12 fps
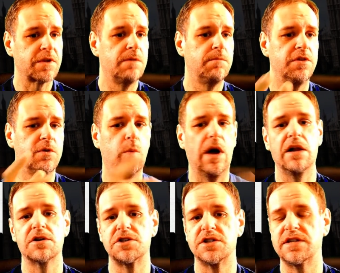but the
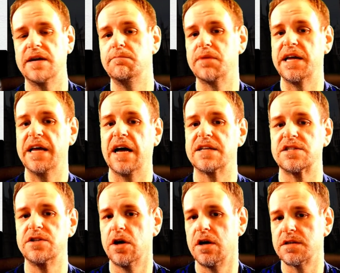Welsh Assembly has
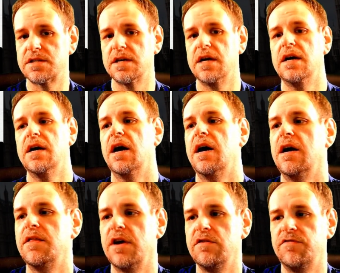not. Uh, they